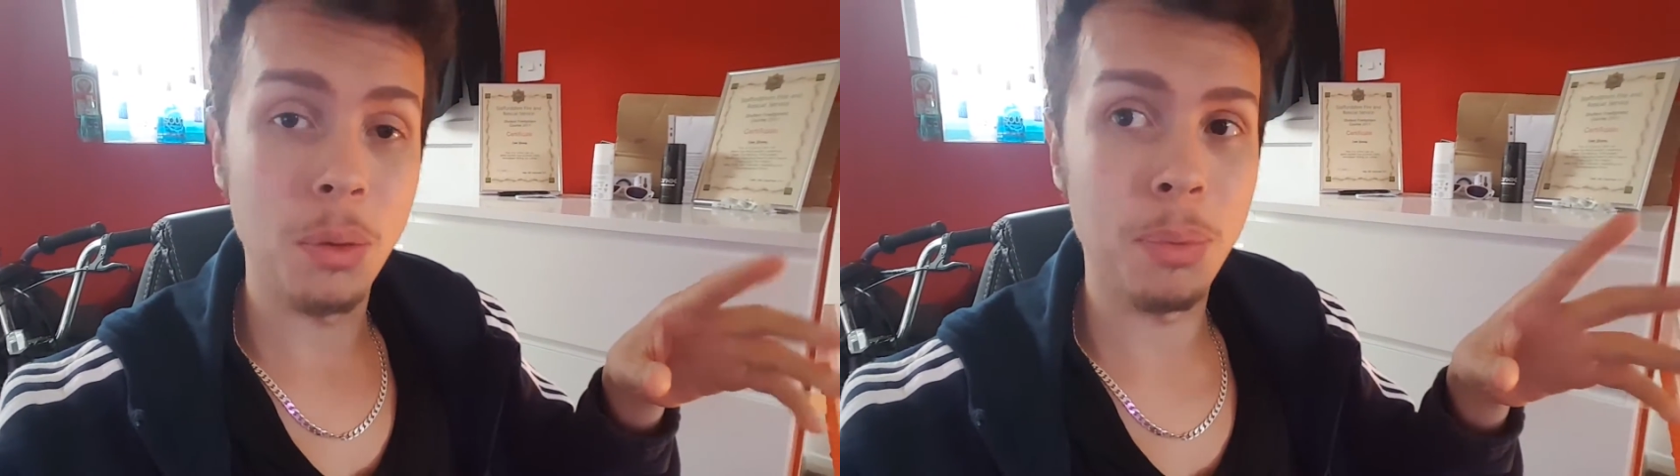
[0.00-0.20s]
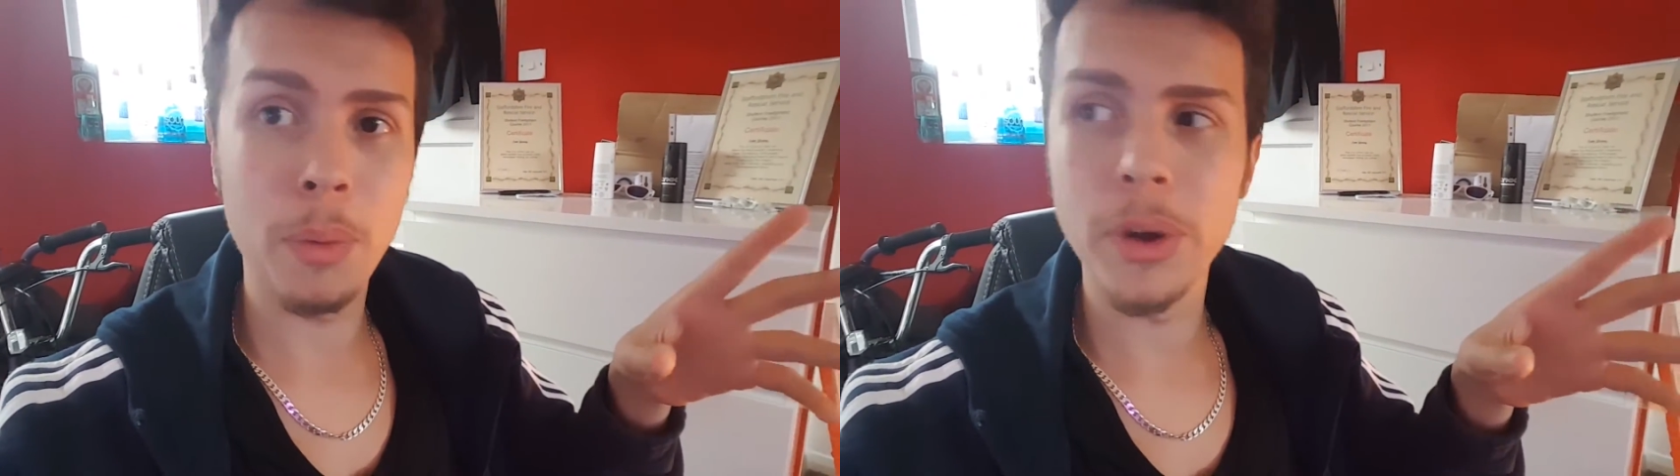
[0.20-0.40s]

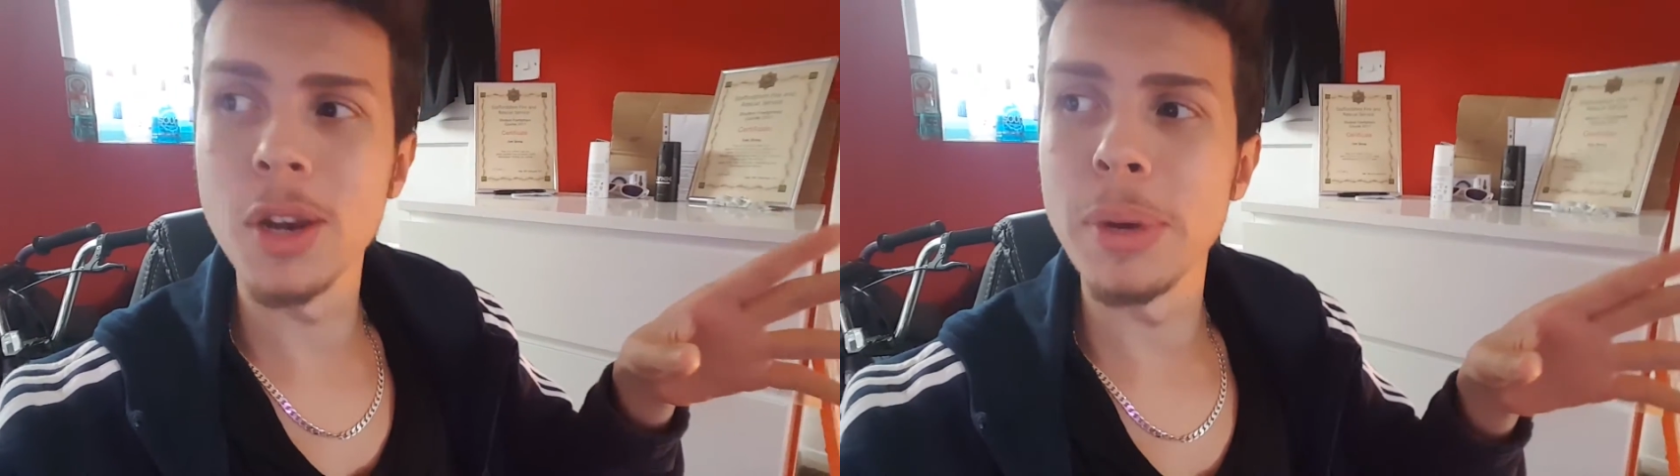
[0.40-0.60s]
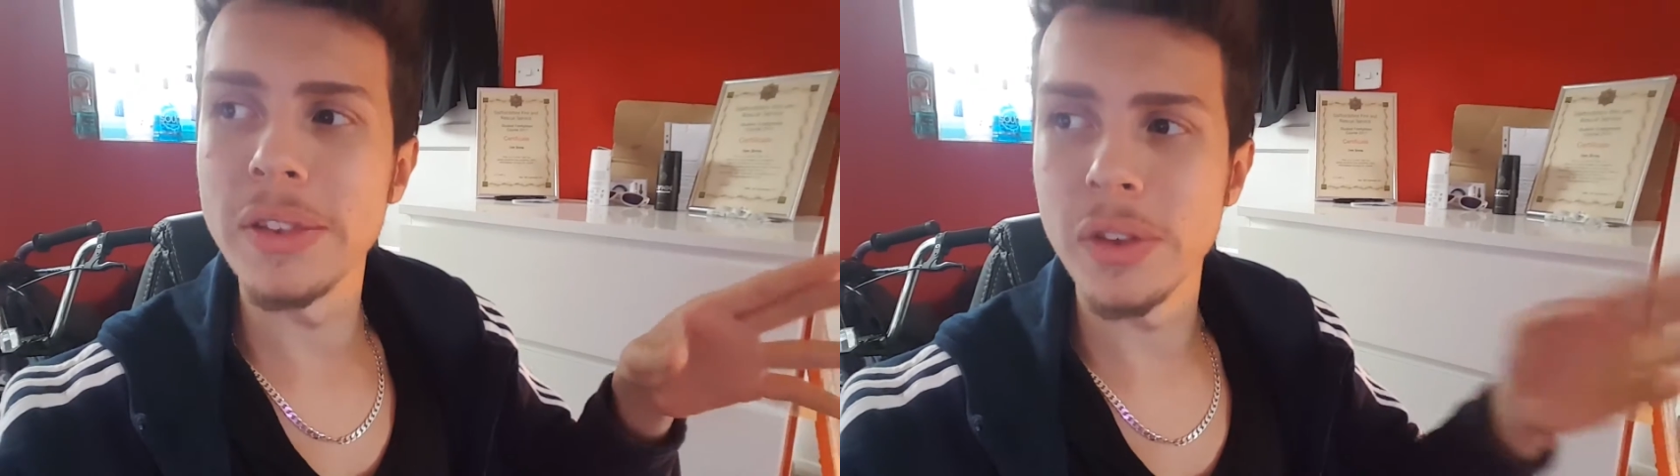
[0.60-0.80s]
I'm probably going
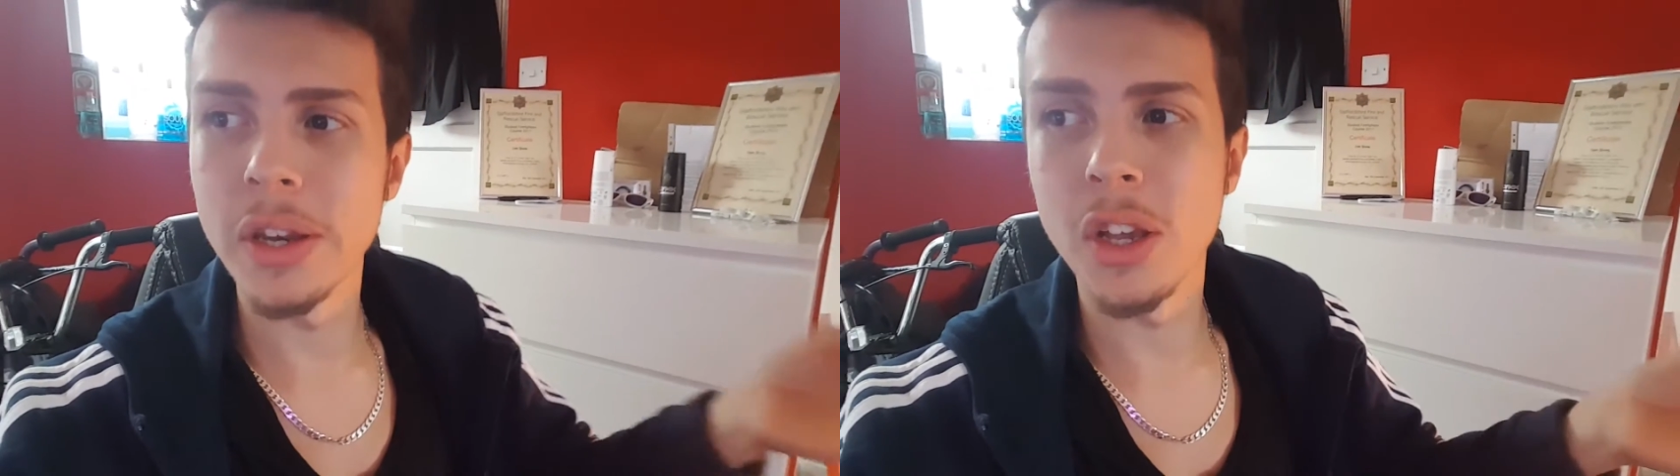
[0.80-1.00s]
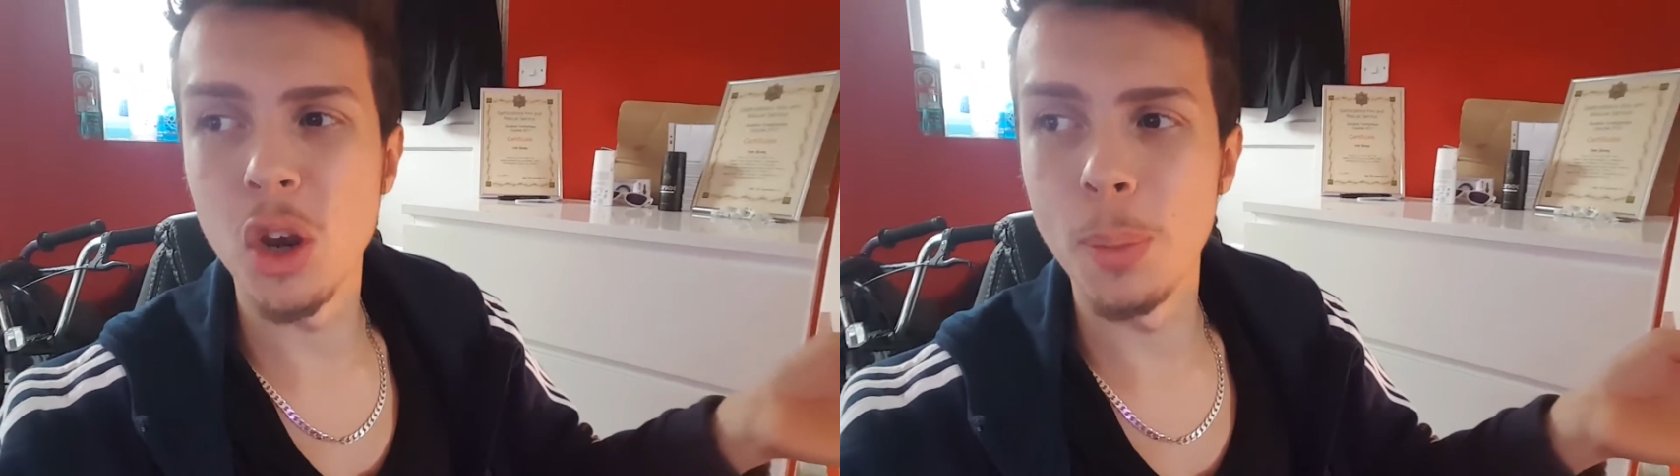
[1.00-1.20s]
to be a
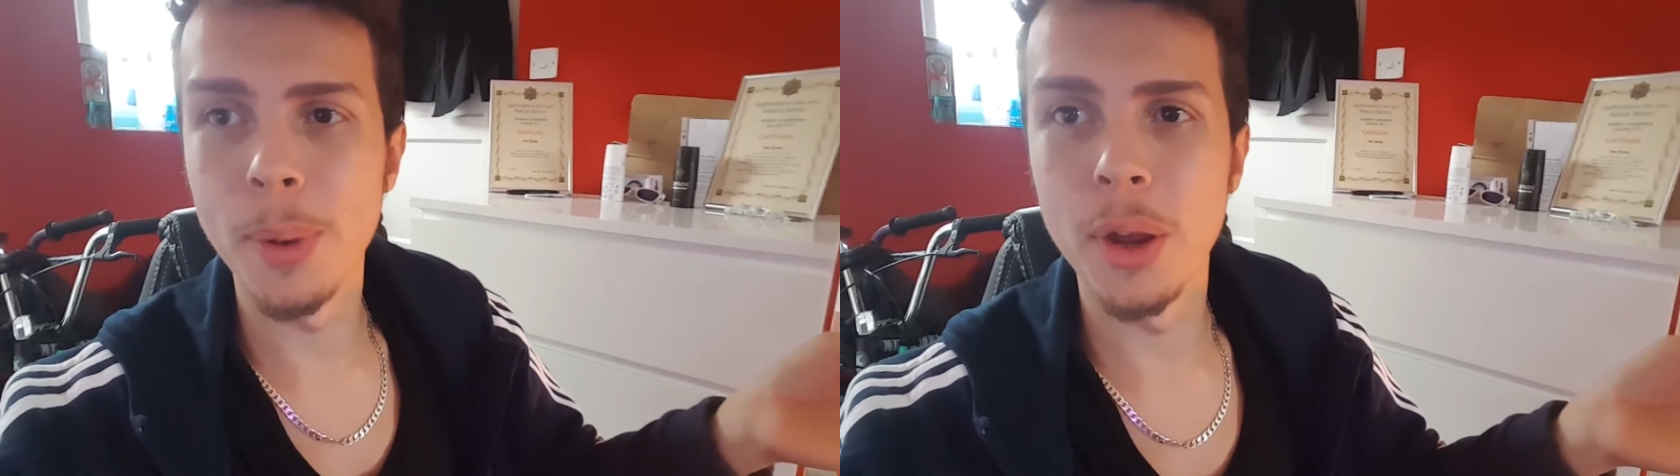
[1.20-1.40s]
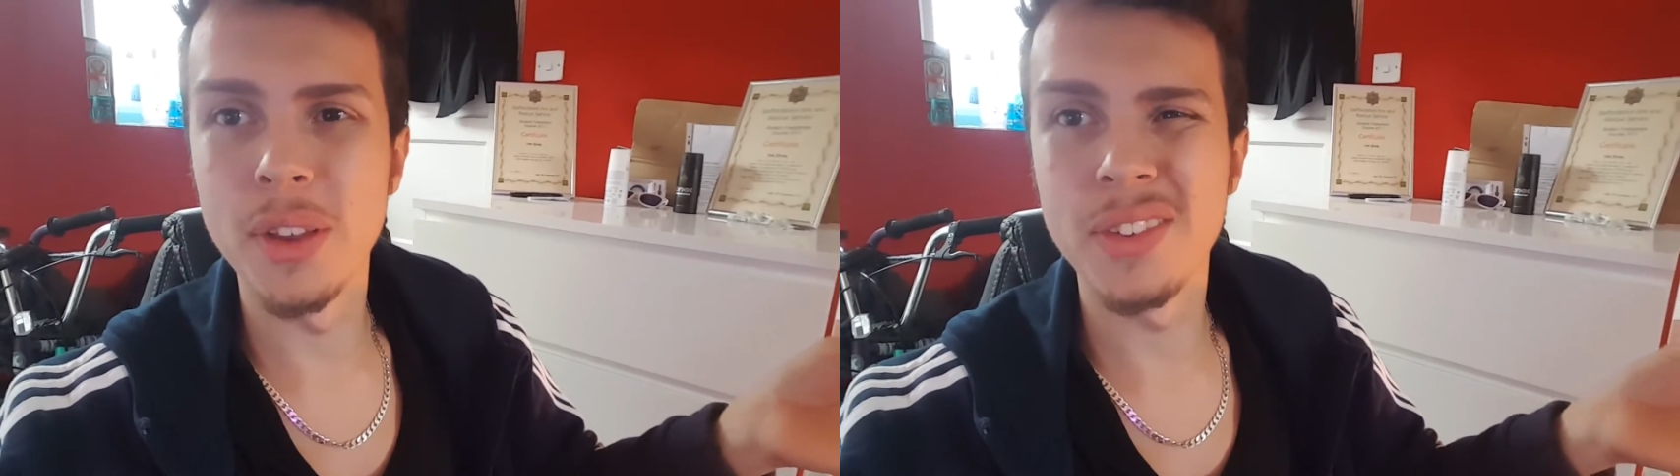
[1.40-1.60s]
syndicate and
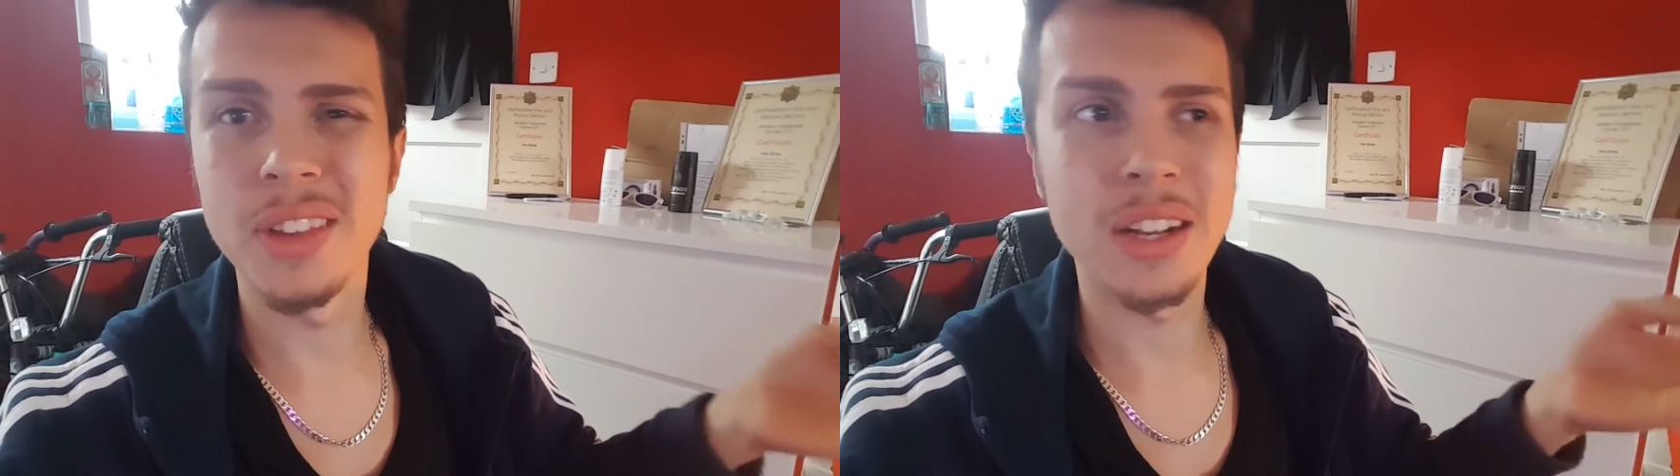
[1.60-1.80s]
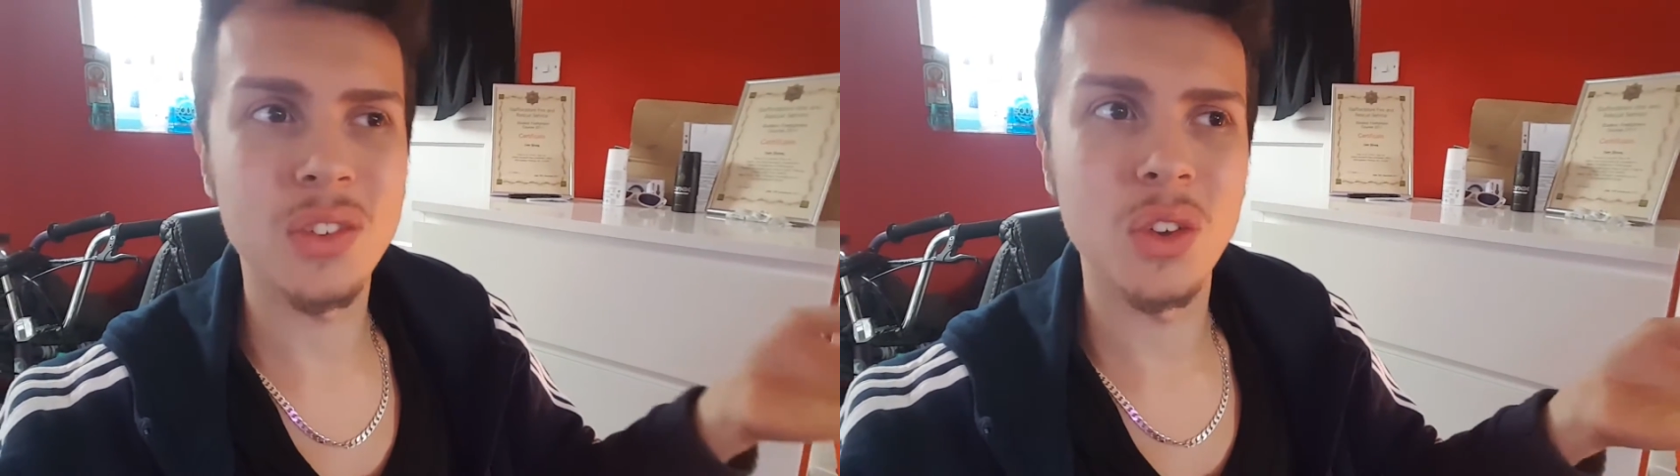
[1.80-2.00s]
upload at
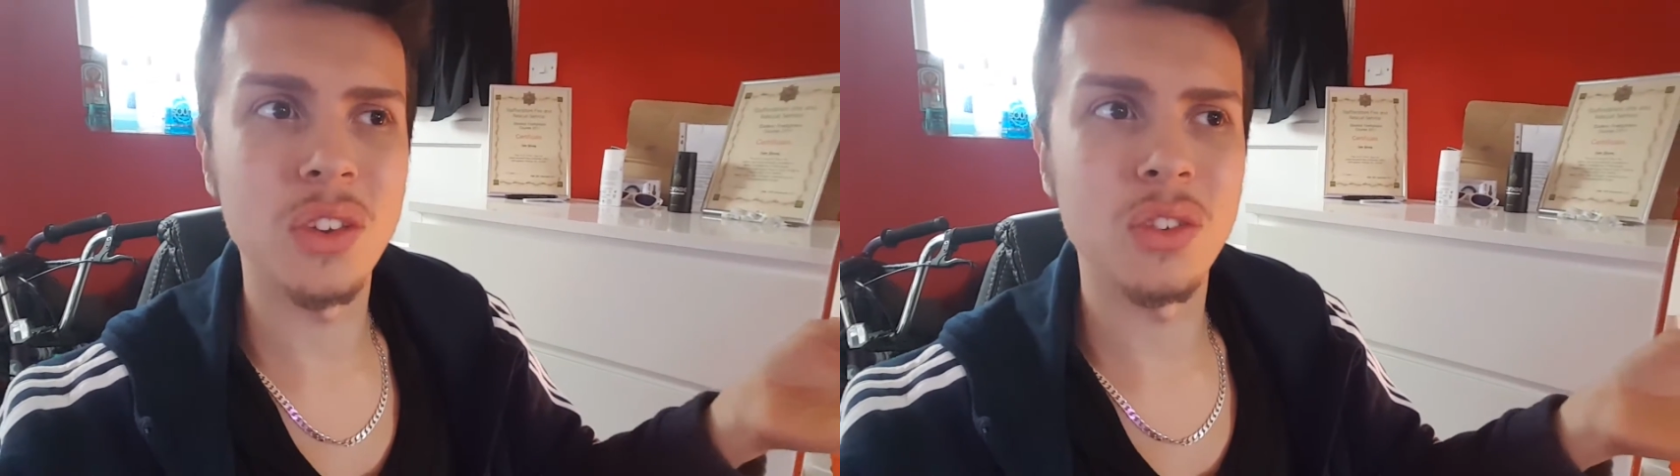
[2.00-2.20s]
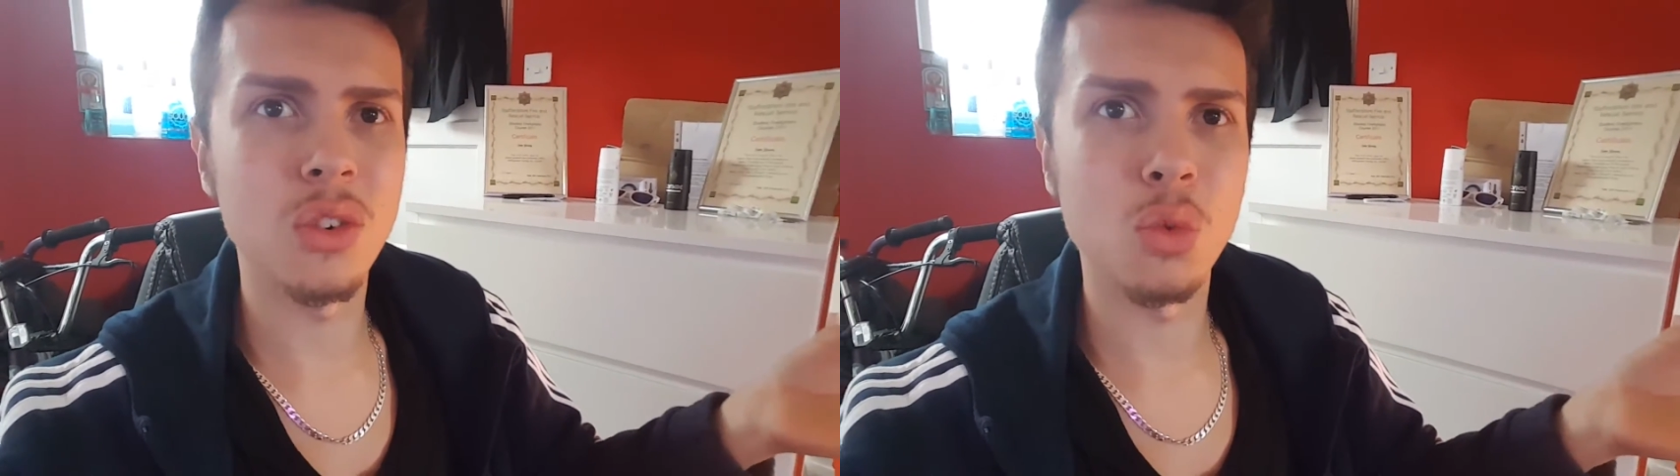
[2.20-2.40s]
6 because
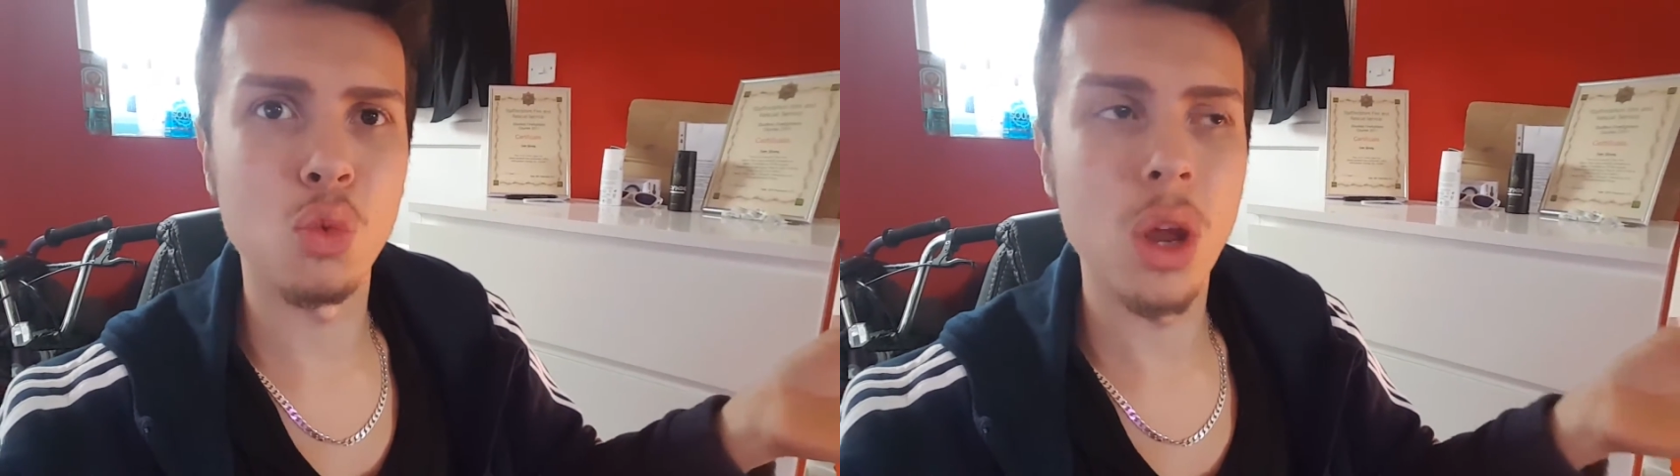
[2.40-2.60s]
it's just,